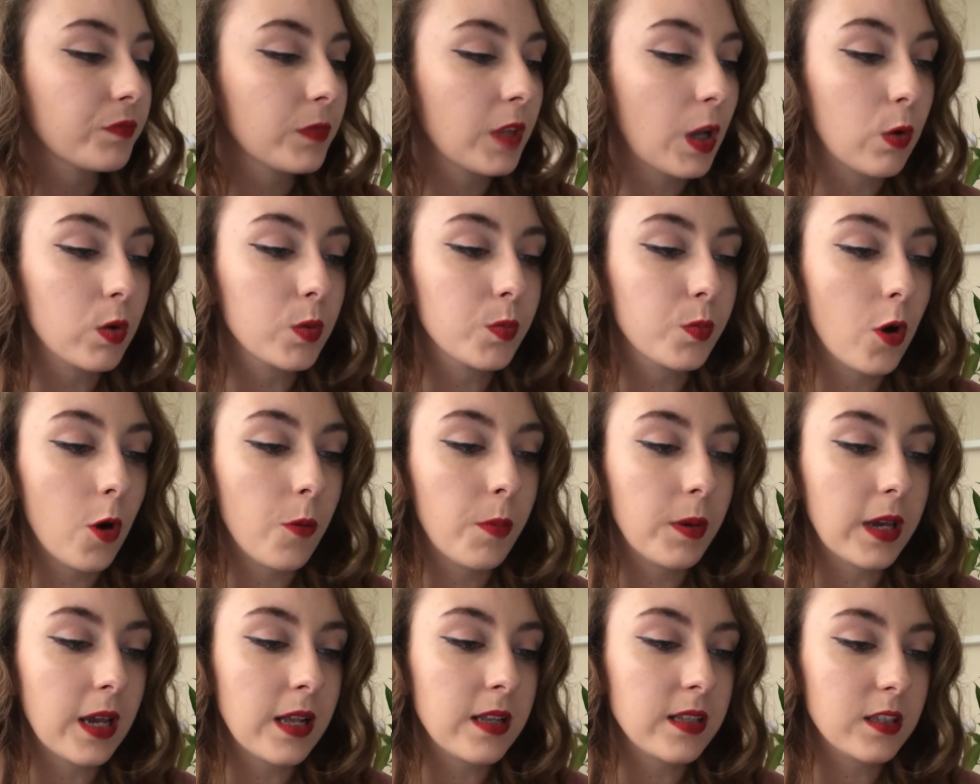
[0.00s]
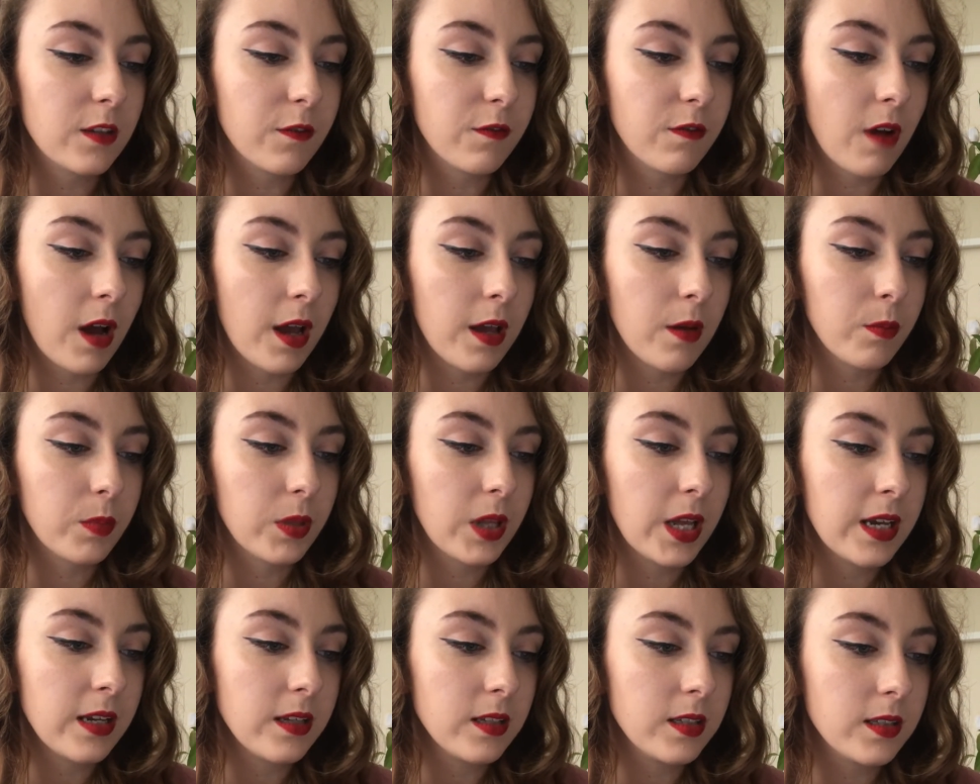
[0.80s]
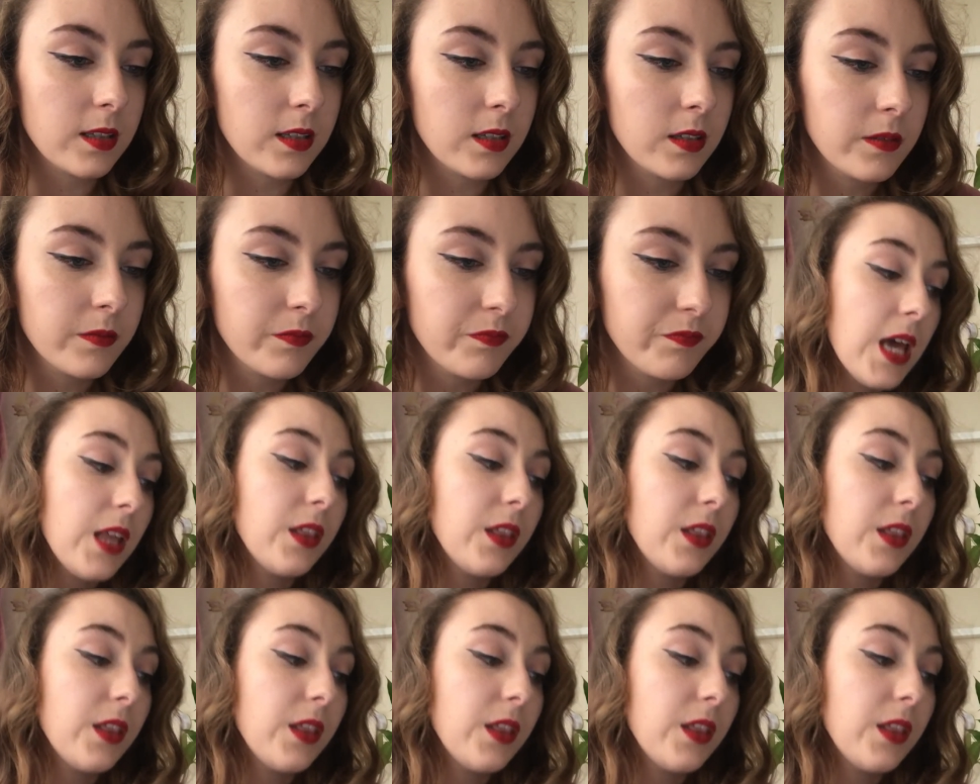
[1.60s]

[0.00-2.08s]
that was put up against the fireplace.